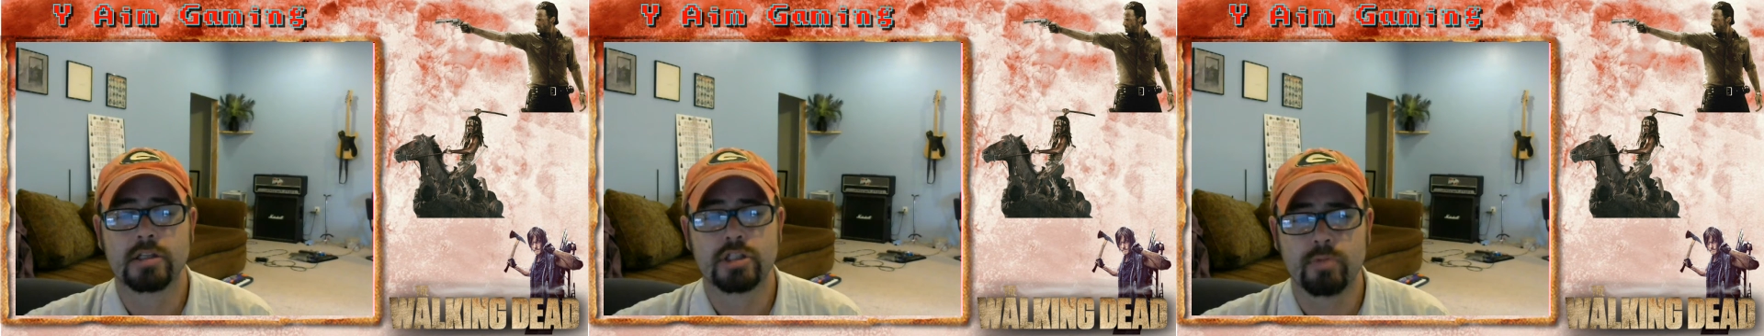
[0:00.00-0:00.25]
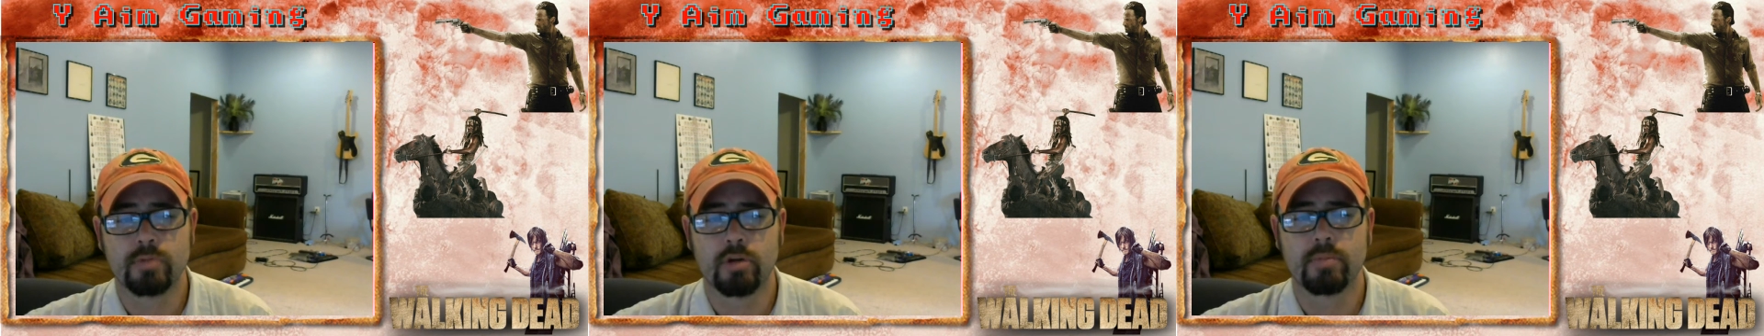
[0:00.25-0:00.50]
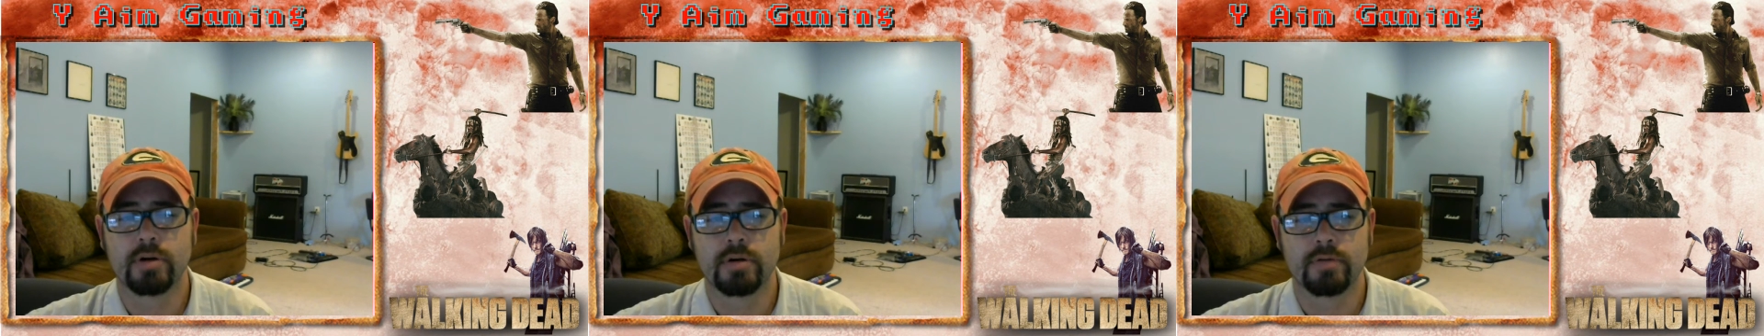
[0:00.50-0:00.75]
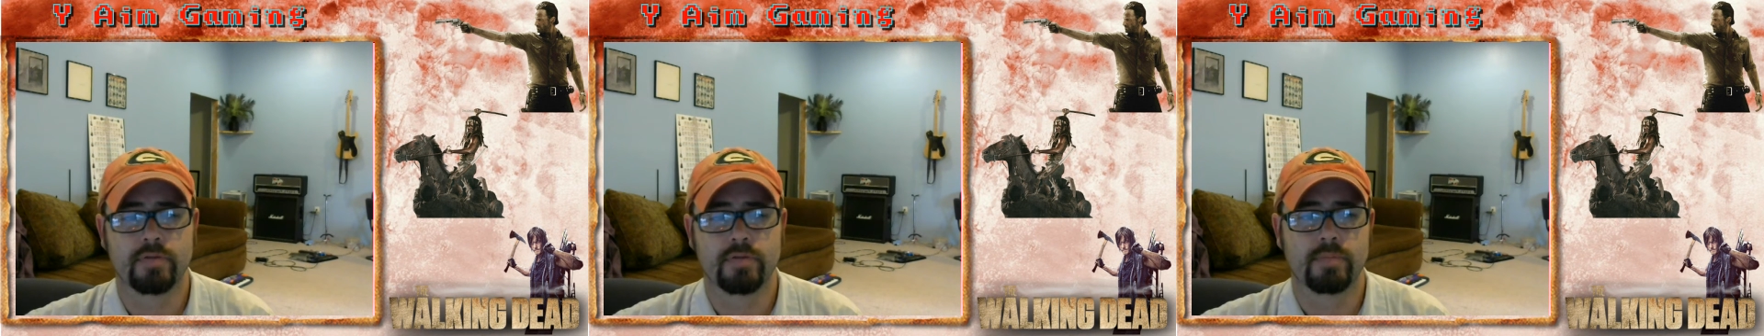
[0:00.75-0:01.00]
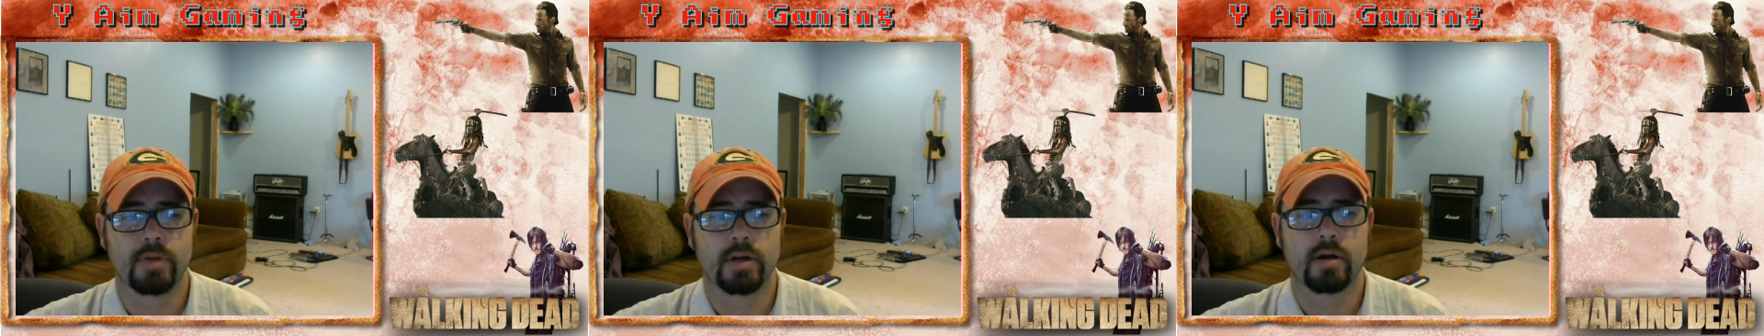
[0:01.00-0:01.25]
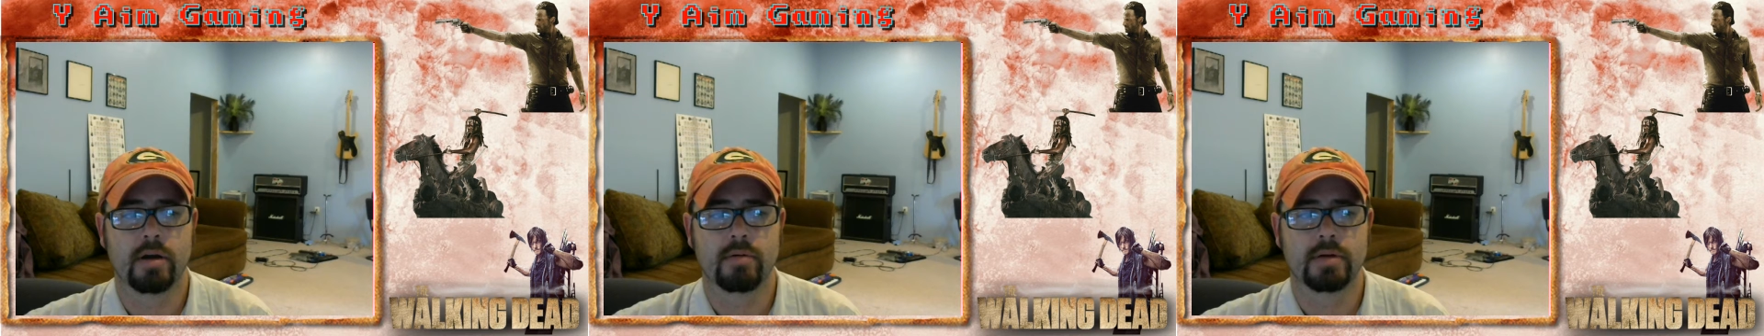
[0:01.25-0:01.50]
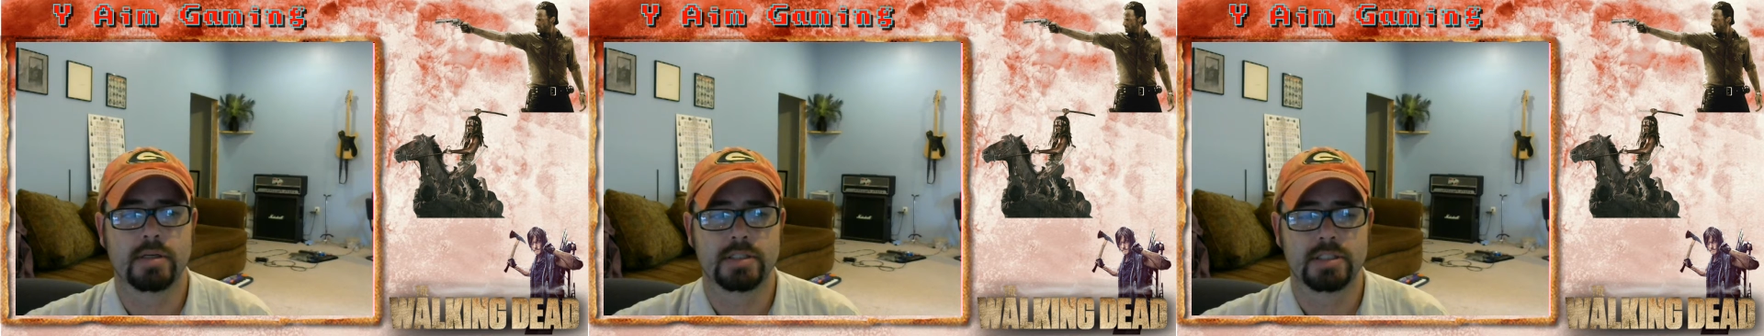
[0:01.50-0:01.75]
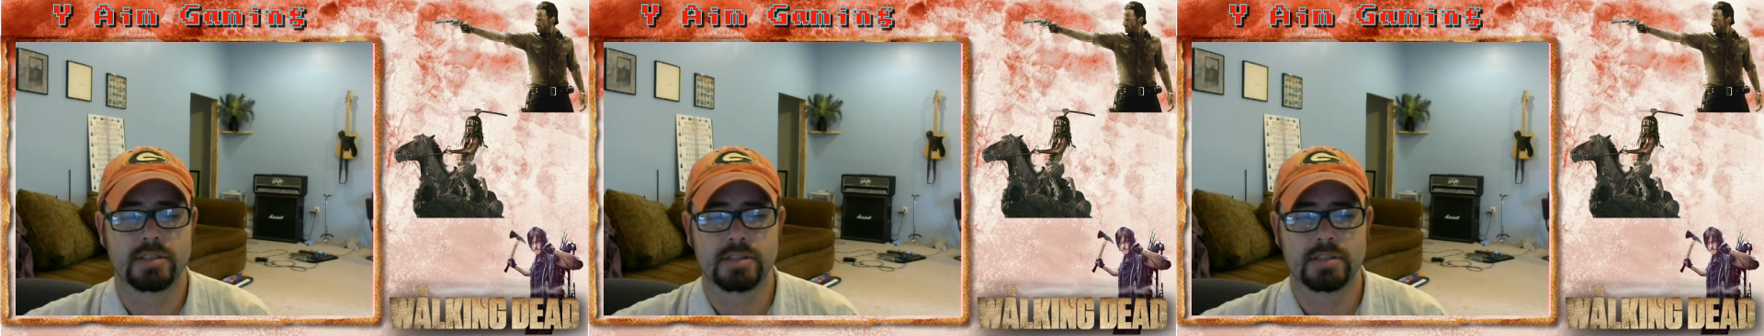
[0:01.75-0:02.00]
smart move, you know,
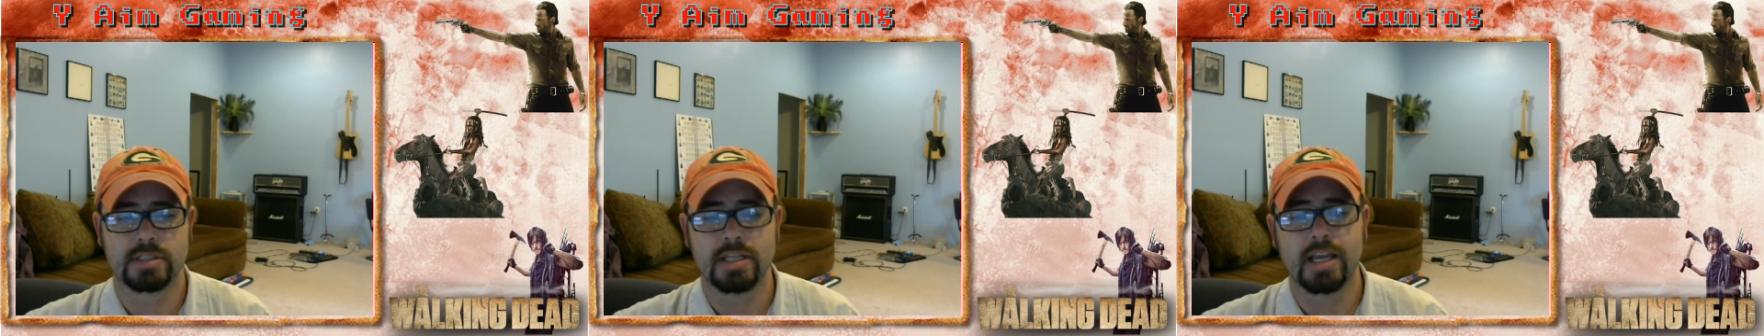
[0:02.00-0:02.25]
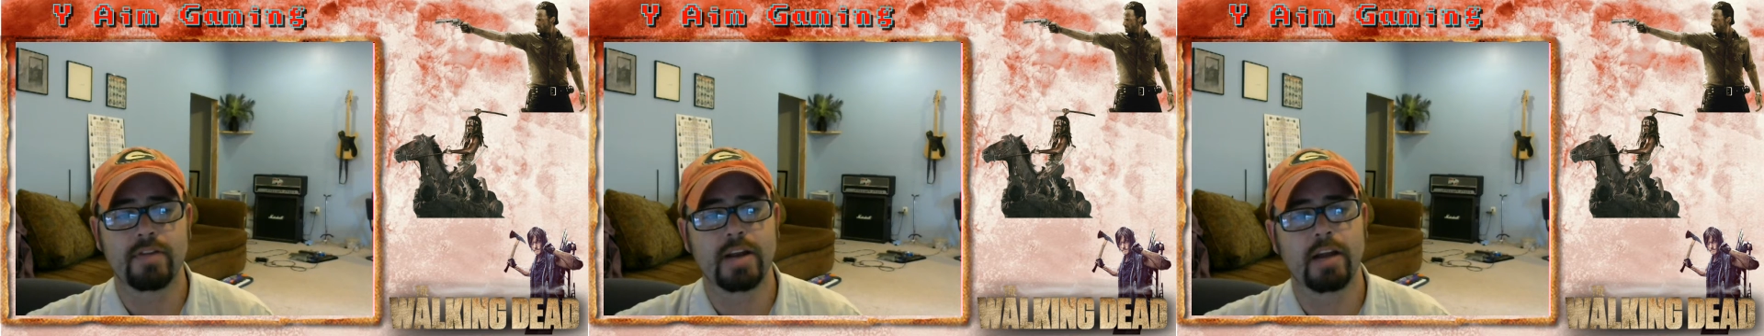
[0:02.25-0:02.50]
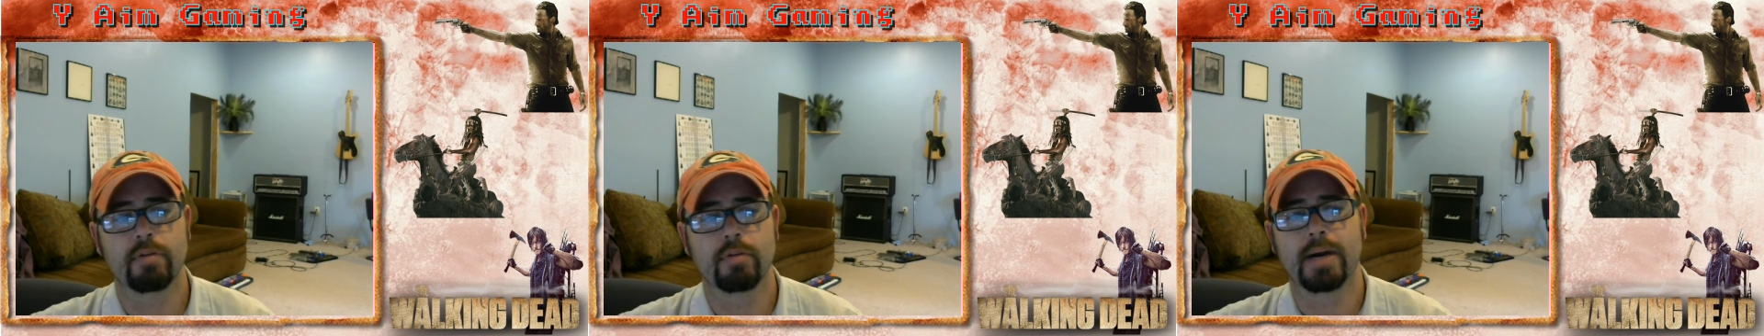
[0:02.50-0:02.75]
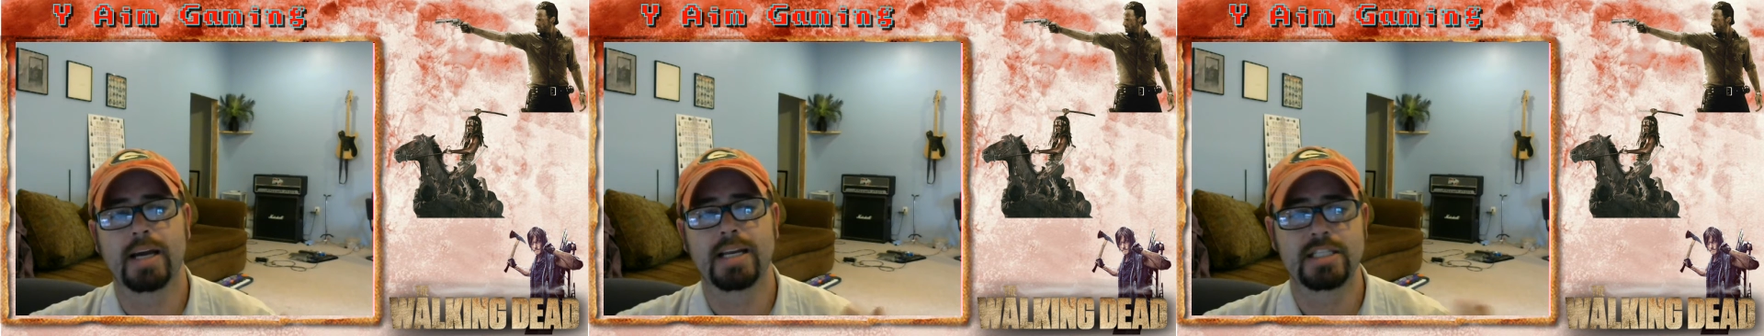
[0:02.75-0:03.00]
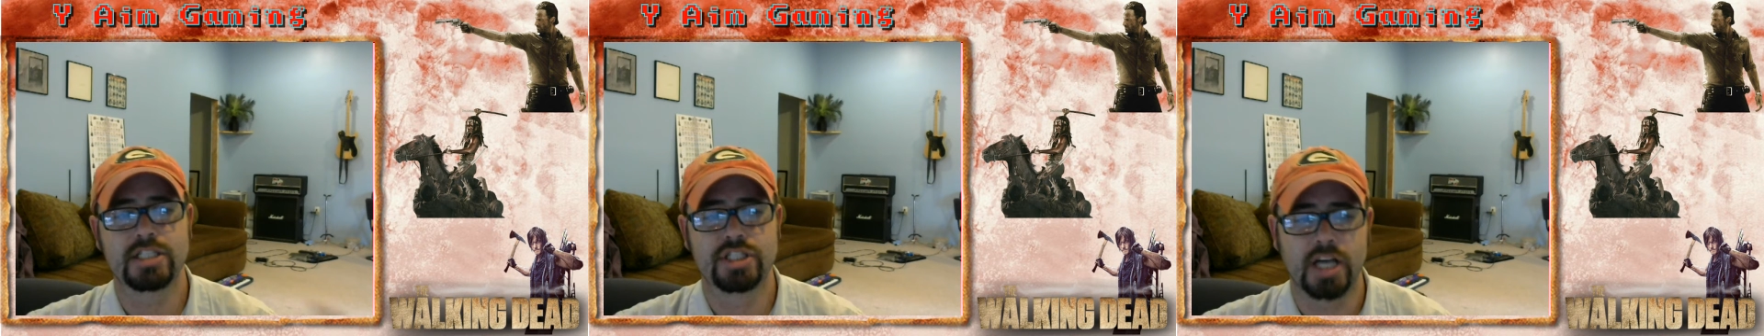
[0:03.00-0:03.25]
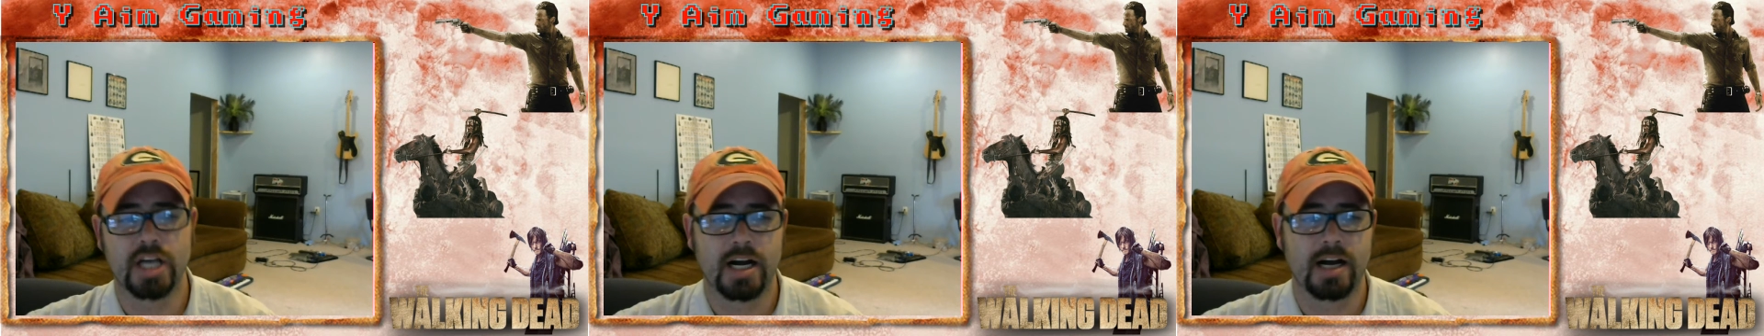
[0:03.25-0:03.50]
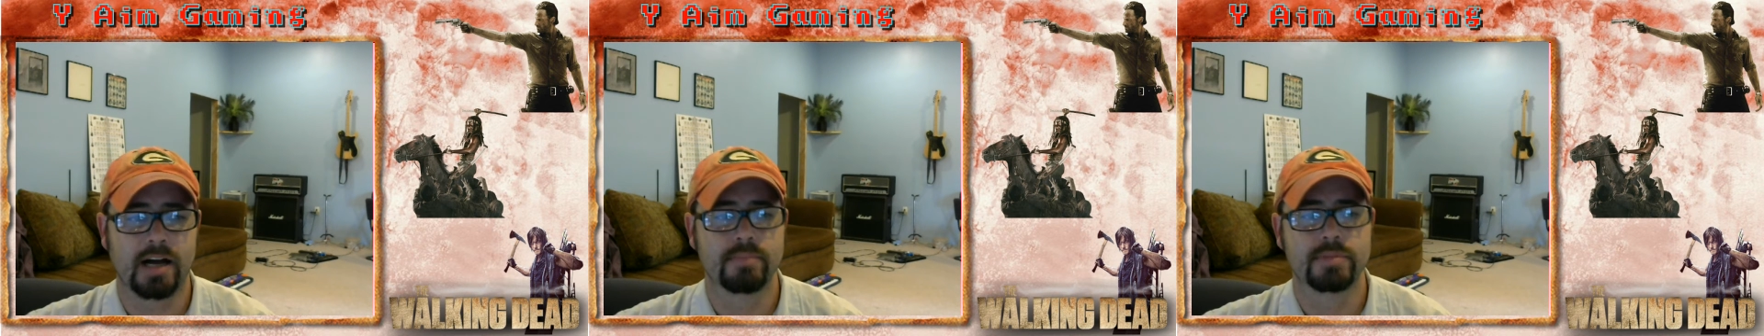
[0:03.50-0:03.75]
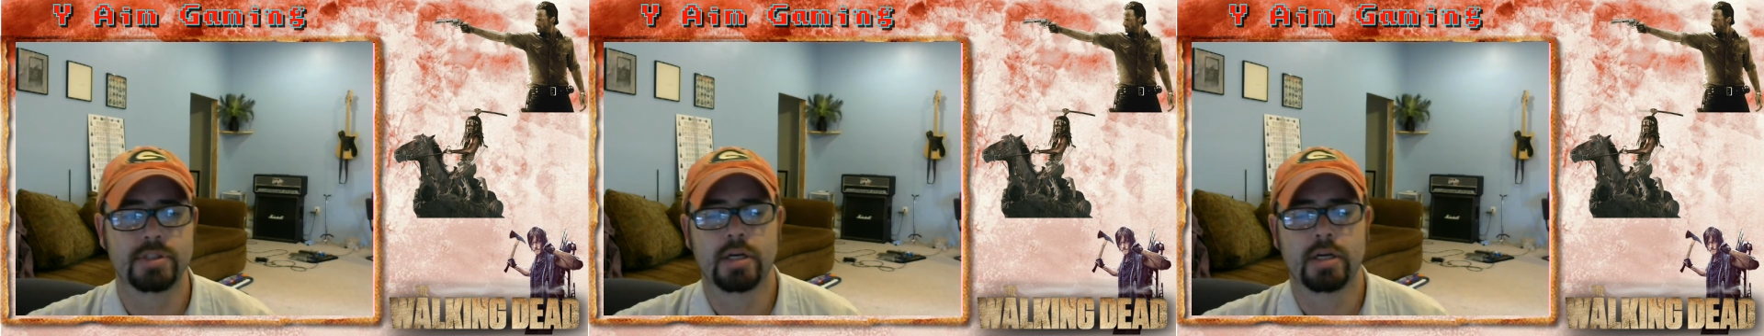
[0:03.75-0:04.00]
and she's giving everybody
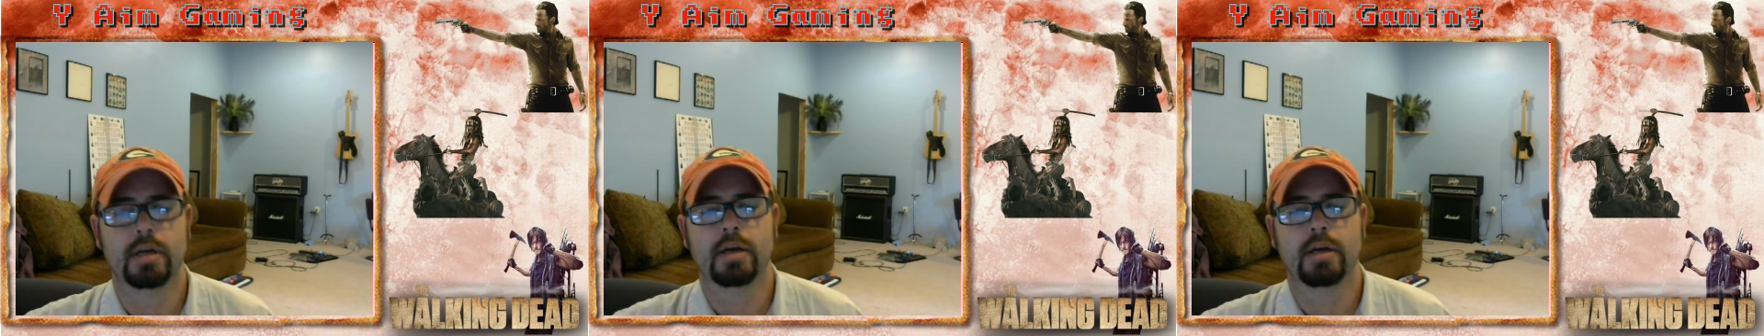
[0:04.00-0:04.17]
jobs.